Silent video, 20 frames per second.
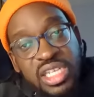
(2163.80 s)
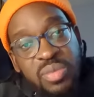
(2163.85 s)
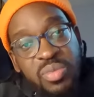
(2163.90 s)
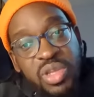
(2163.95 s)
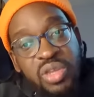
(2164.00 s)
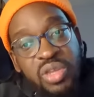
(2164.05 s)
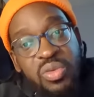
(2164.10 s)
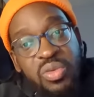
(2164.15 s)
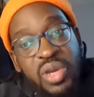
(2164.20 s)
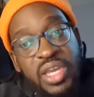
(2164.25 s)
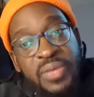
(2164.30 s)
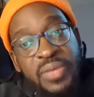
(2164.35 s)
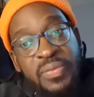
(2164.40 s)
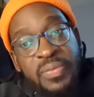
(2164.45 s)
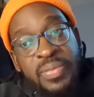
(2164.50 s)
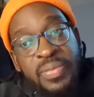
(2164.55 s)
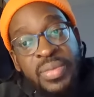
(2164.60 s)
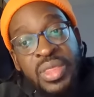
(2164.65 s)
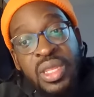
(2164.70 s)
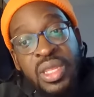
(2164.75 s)
in, by the way.
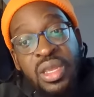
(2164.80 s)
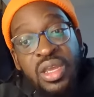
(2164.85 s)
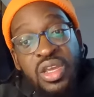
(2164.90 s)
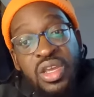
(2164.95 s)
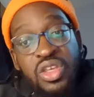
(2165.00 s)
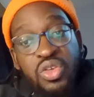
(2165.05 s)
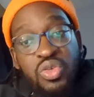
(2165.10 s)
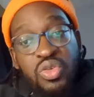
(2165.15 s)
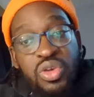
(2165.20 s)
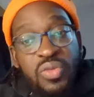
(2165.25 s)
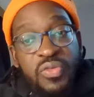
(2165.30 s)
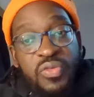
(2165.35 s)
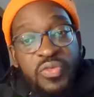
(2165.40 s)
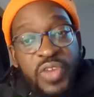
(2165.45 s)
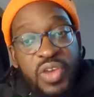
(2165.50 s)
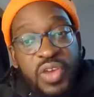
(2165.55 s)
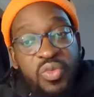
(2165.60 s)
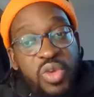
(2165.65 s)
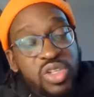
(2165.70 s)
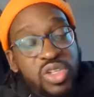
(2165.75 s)
You can
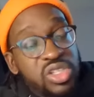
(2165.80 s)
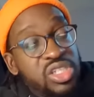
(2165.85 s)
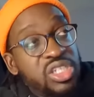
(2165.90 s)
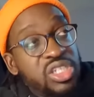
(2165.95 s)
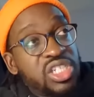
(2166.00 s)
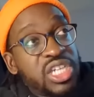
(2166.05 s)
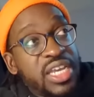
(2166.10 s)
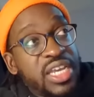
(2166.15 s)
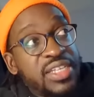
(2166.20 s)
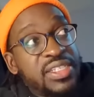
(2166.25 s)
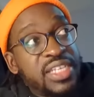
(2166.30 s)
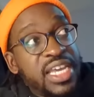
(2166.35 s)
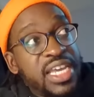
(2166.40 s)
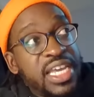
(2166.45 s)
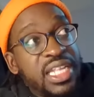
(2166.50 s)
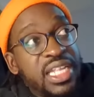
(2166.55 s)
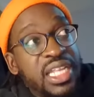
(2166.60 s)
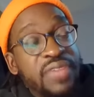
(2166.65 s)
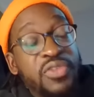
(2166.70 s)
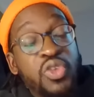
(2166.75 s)
fit Roston Chase
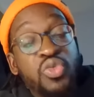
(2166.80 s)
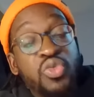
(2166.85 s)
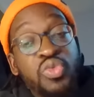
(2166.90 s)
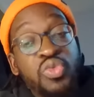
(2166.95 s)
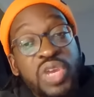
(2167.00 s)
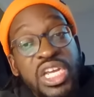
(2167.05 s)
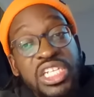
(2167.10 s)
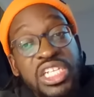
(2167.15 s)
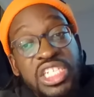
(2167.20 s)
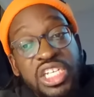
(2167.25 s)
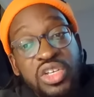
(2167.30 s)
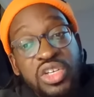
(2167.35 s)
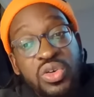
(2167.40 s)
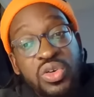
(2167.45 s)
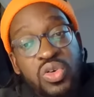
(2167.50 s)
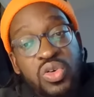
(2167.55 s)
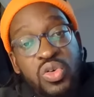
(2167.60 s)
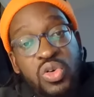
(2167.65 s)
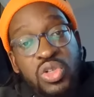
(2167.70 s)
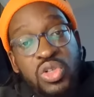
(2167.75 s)
in if you rejig
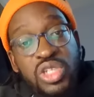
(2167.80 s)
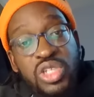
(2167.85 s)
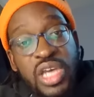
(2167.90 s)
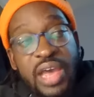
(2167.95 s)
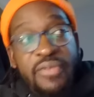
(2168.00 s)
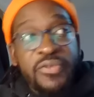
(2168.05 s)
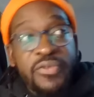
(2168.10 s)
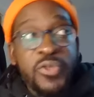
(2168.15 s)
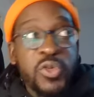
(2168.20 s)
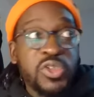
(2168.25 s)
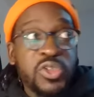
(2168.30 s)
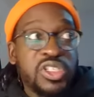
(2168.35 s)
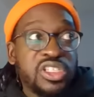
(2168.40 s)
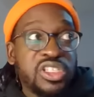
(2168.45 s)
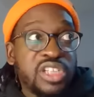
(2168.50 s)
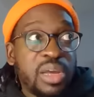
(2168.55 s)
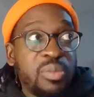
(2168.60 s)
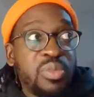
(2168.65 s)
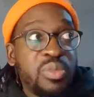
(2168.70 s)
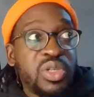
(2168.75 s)
your order and force
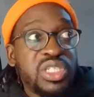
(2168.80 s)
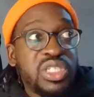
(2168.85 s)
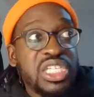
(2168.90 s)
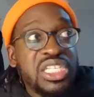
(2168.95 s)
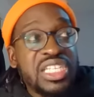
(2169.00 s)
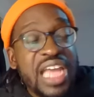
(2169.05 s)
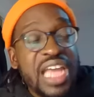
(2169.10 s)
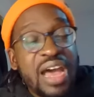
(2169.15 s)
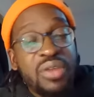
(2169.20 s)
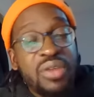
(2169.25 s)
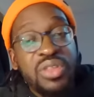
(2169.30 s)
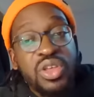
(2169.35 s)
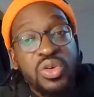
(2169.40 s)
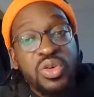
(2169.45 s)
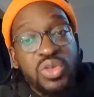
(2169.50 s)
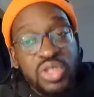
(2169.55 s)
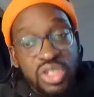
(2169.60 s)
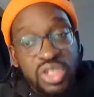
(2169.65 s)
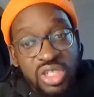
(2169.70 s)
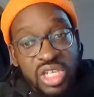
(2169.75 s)
somebody down the
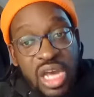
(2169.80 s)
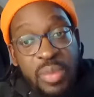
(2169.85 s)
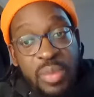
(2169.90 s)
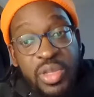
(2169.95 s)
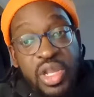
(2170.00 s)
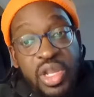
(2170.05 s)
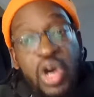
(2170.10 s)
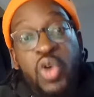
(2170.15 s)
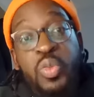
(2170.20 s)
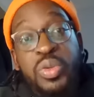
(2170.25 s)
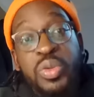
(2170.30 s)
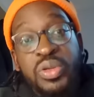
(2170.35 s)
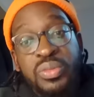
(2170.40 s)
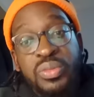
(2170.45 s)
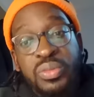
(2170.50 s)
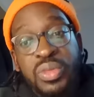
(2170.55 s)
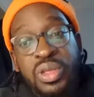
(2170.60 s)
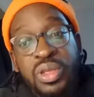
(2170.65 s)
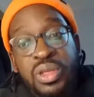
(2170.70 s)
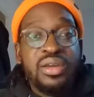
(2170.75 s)
order to come and open.
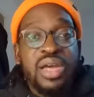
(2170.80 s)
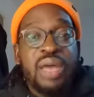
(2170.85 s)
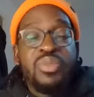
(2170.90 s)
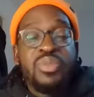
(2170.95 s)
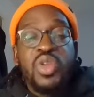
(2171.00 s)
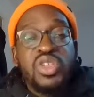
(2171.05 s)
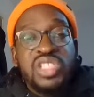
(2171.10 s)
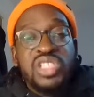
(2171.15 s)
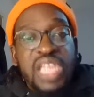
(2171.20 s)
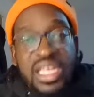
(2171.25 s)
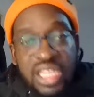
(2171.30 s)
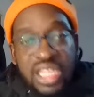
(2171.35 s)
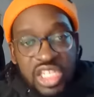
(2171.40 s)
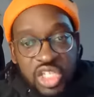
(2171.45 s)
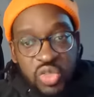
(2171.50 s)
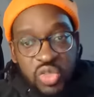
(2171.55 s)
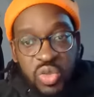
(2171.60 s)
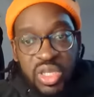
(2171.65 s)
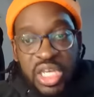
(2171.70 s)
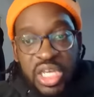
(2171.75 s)
I'm not saying this
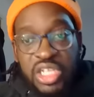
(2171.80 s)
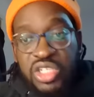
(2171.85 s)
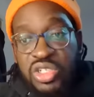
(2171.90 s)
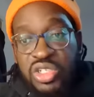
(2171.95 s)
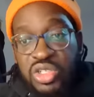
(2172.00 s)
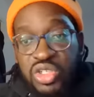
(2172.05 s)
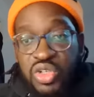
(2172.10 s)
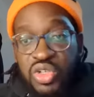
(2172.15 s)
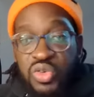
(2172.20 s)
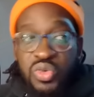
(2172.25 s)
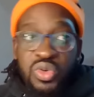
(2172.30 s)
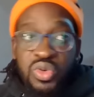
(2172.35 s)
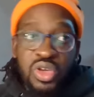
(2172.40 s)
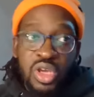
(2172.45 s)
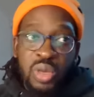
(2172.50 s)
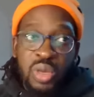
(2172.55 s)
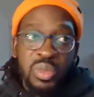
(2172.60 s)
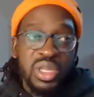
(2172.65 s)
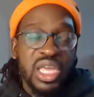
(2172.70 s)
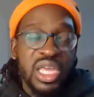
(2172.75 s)
is what they should do,
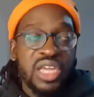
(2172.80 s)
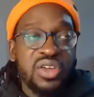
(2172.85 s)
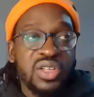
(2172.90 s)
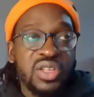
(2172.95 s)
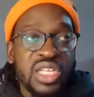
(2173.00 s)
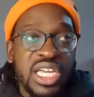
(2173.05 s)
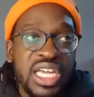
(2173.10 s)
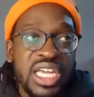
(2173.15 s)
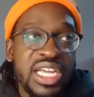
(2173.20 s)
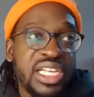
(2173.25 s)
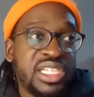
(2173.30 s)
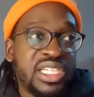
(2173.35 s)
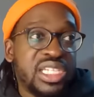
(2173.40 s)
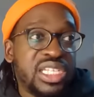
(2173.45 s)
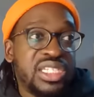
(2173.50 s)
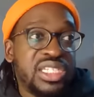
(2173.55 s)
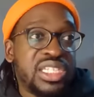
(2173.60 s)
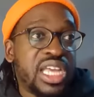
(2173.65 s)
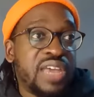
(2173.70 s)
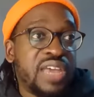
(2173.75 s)
but they could easily
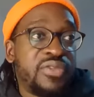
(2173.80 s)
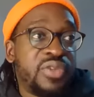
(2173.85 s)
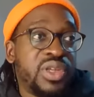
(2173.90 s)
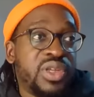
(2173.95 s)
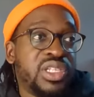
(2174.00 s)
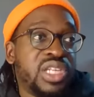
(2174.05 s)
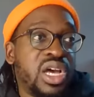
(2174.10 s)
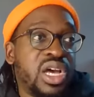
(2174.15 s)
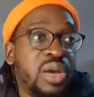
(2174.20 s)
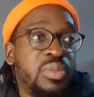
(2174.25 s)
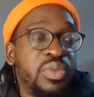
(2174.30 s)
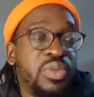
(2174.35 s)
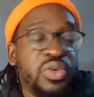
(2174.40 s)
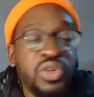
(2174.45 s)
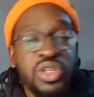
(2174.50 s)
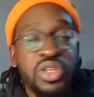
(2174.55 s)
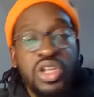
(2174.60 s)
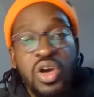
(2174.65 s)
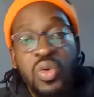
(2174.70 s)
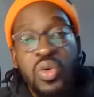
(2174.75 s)
say, for example,
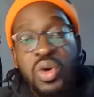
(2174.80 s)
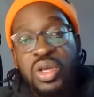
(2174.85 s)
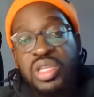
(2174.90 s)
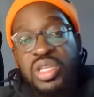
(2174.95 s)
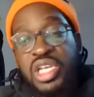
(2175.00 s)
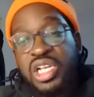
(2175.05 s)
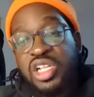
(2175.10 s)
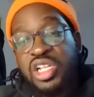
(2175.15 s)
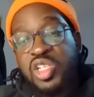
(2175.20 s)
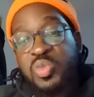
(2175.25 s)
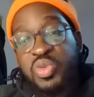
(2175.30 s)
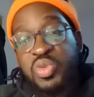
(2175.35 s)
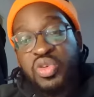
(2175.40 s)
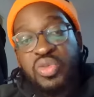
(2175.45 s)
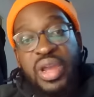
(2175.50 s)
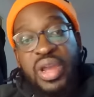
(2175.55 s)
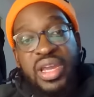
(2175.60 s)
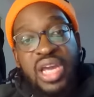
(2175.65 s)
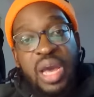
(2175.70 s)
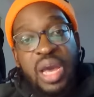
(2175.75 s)
you know what, Nicholas
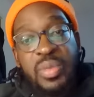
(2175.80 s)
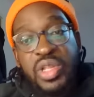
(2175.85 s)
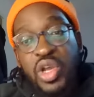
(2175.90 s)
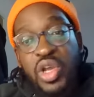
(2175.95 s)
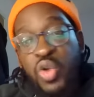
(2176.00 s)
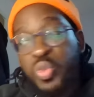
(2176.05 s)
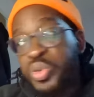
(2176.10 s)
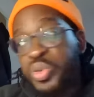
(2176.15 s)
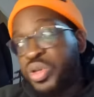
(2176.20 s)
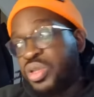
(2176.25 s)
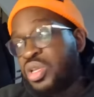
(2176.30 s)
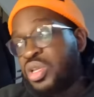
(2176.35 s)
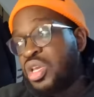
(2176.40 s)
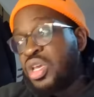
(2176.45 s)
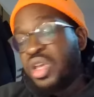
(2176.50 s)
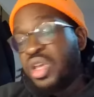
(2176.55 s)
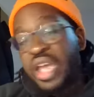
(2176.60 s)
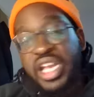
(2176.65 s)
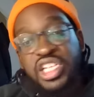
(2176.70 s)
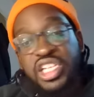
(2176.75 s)
Puran, come and open
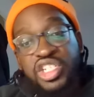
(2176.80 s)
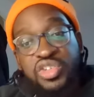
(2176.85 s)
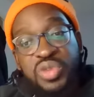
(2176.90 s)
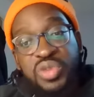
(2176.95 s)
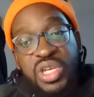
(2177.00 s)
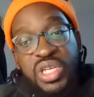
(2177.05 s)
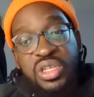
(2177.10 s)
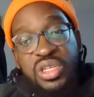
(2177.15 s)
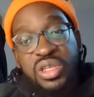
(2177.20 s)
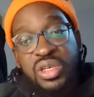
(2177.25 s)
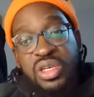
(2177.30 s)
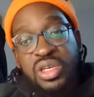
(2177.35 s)
and treat